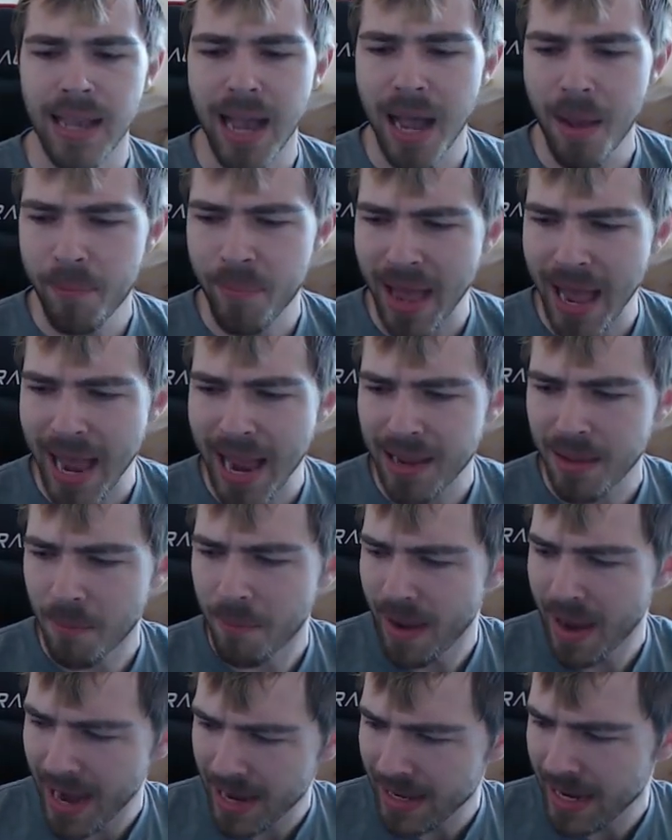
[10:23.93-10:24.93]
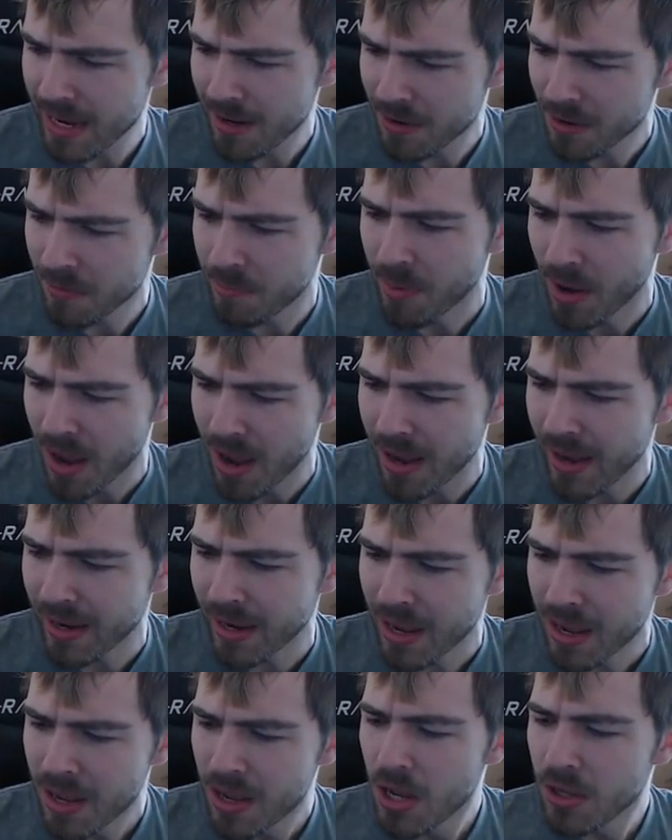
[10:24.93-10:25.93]
Not bad. Man-Eater
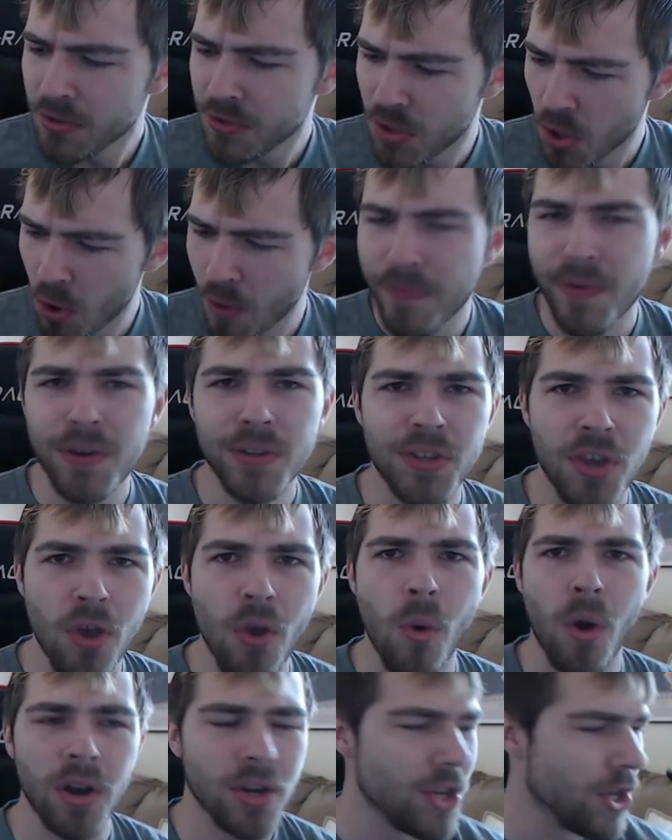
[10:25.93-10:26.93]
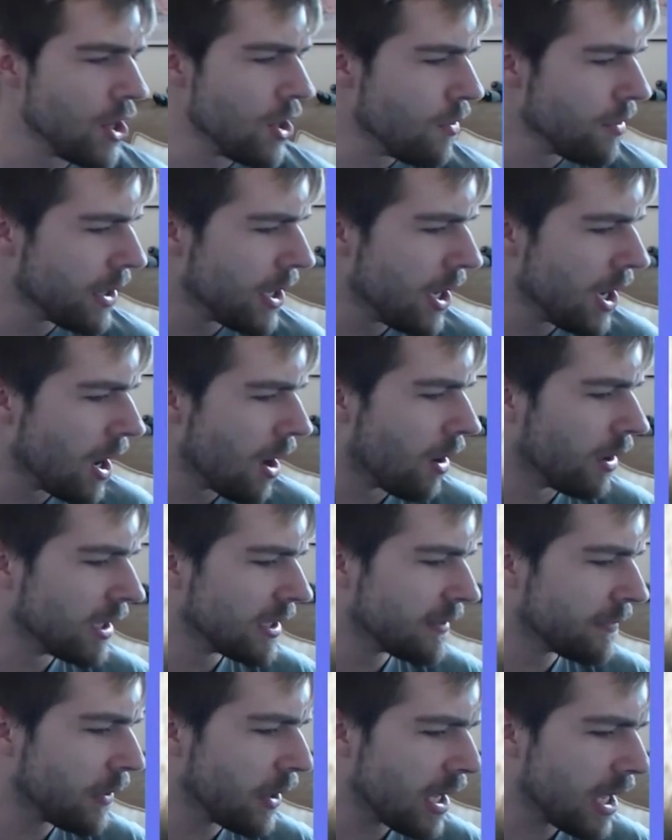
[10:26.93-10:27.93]
Bug Two for two on Yu-Gi-Oh!
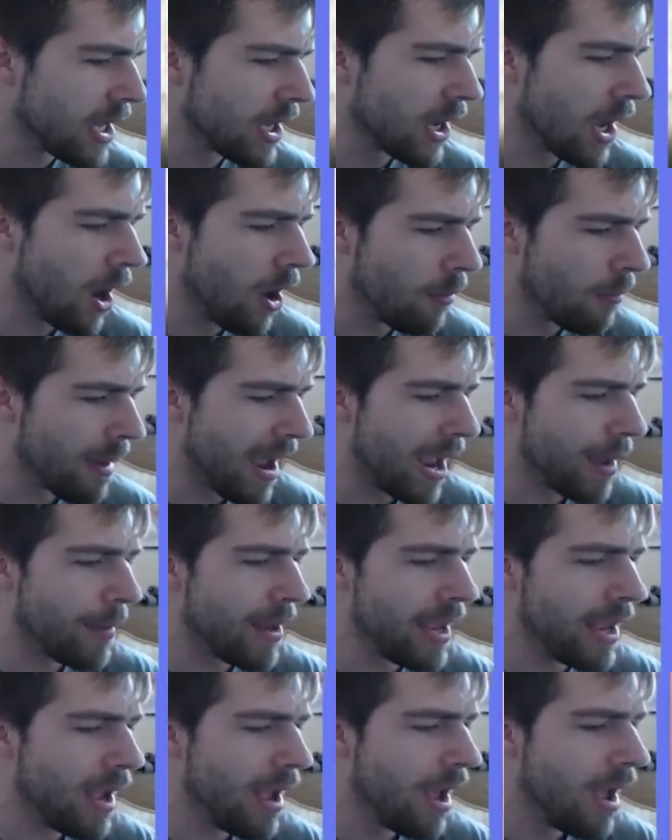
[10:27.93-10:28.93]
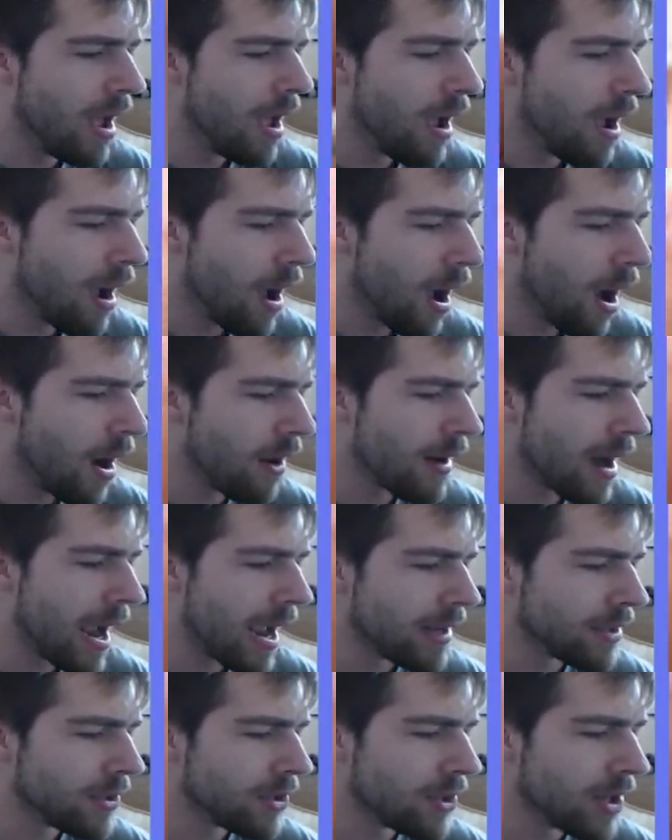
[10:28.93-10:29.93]
Let's freaking go, baby!
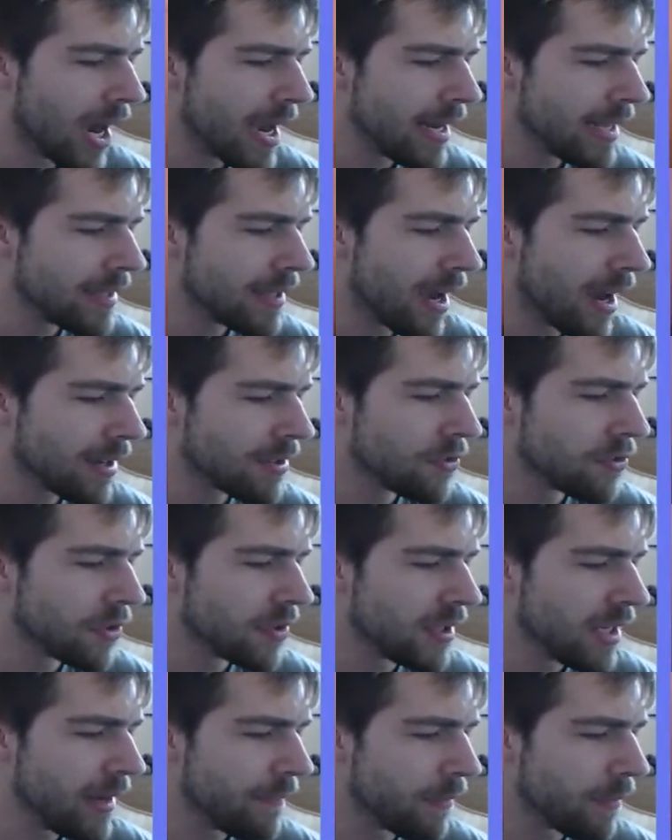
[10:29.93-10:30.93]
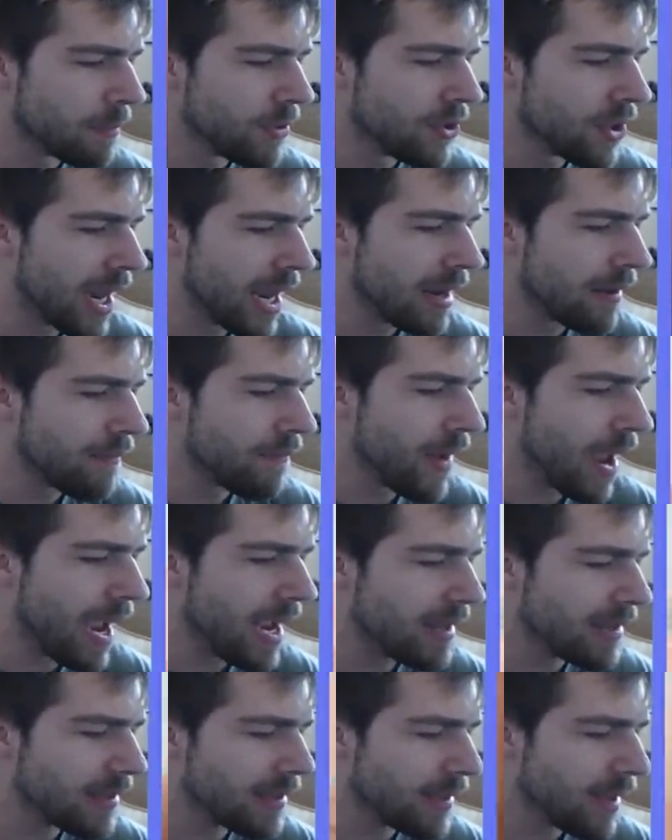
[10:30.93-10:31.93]
Alright, Shiny Toxtricity from Shining
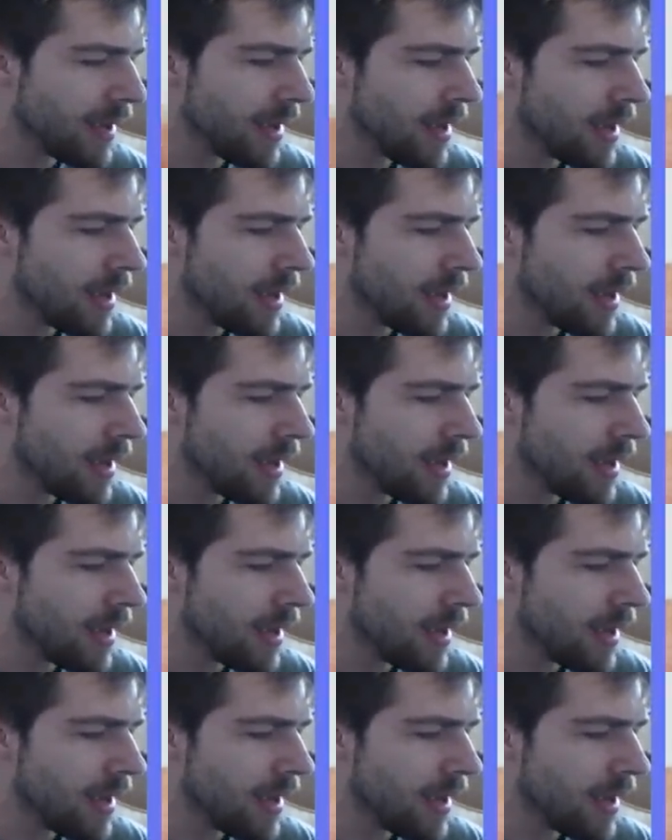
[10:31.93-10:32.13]
Fates.